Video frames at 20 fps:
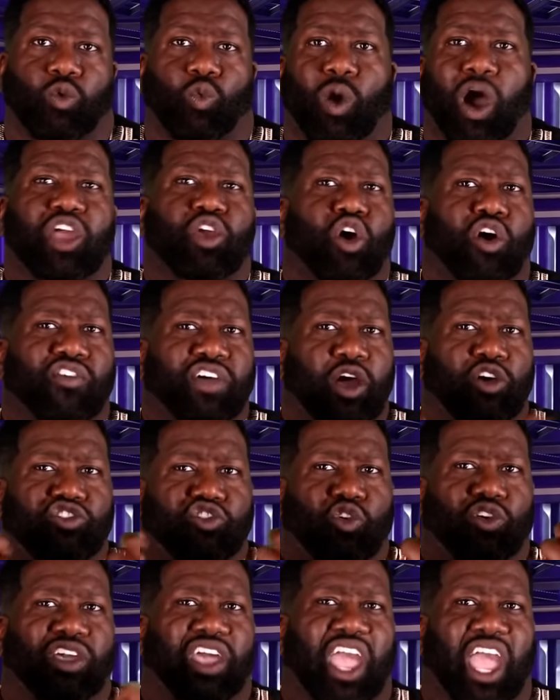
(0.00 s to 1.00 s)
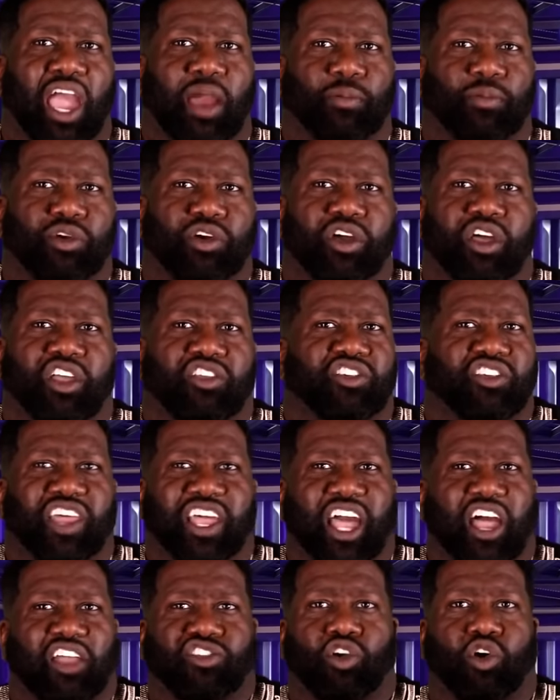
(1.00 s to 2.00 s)
While you're over there with your camera, just
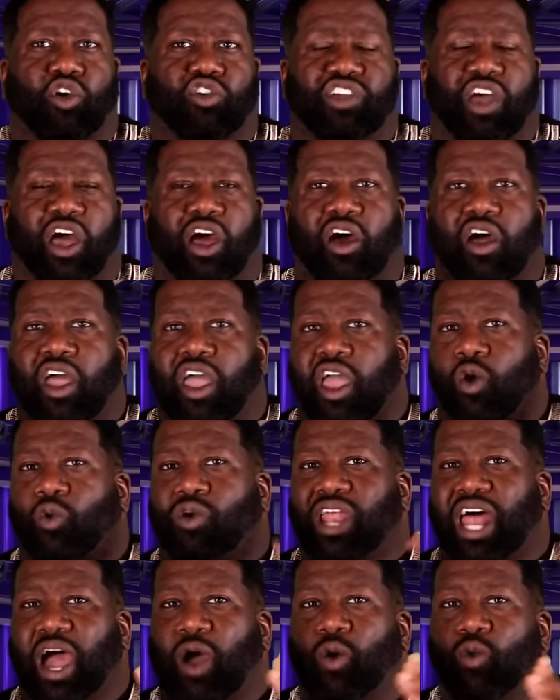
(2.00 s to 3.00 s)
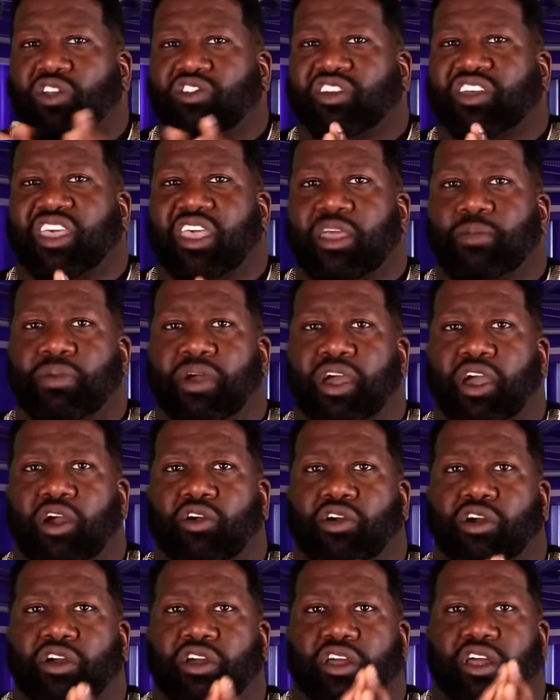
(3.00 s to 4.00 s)
like I told y'all, when I went to
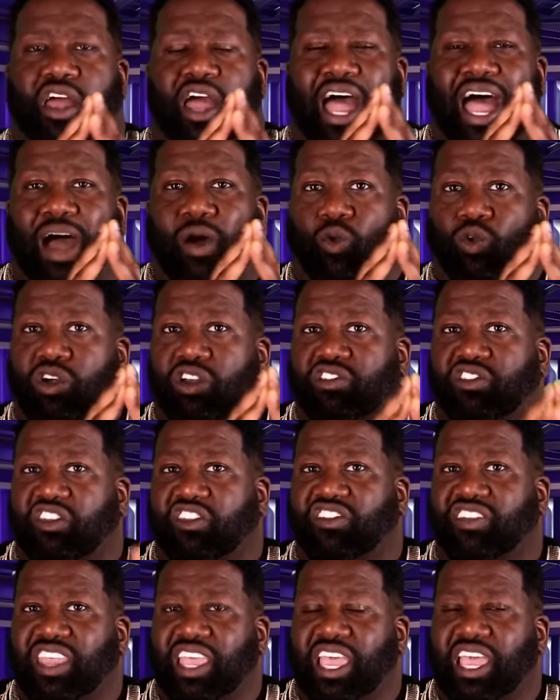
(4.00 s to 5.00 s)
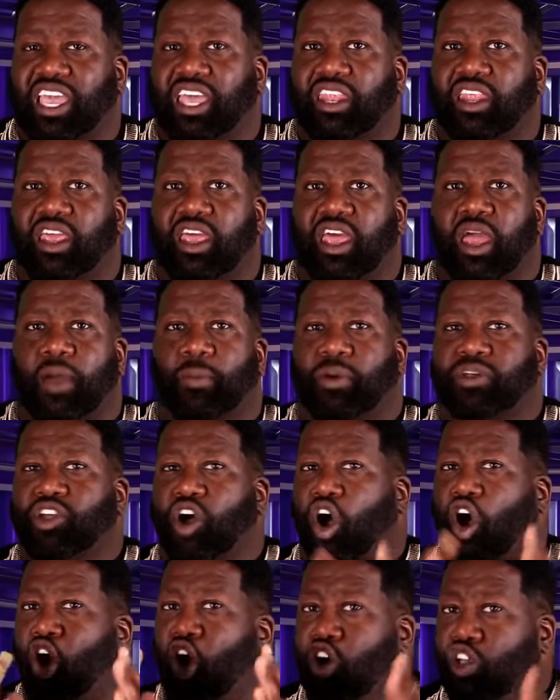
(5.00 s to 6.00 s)
Kibera, I wanted to see it, but
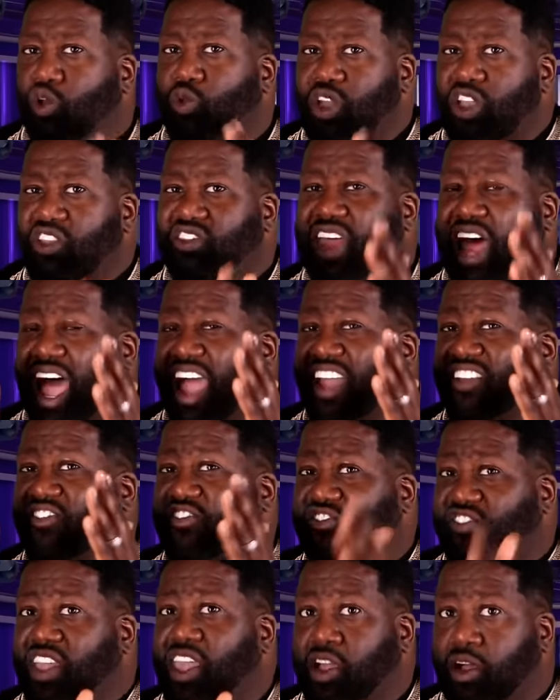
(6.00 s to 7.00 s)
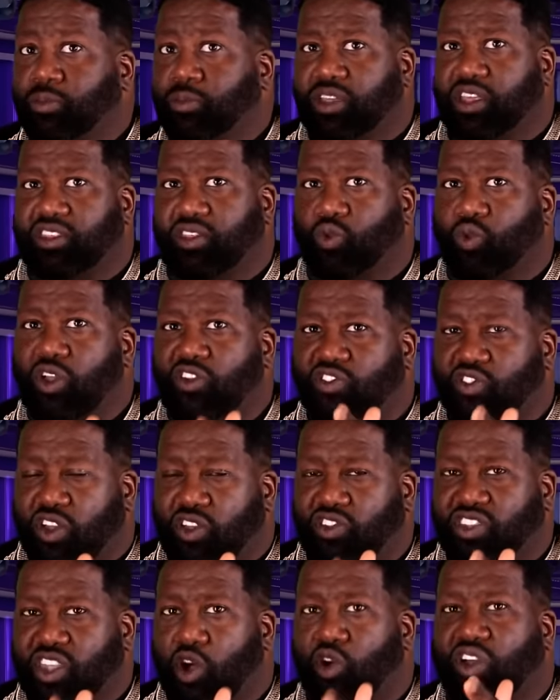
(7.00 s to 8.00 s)
the only reason I filmed and we
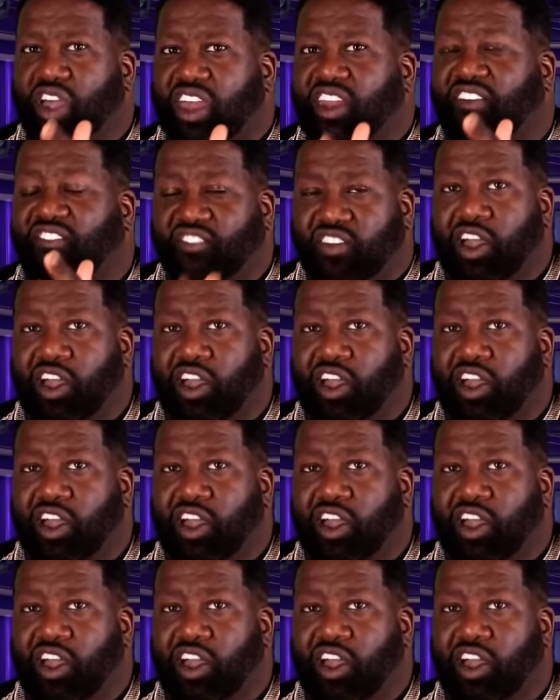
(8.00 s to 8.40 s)
say, okay, to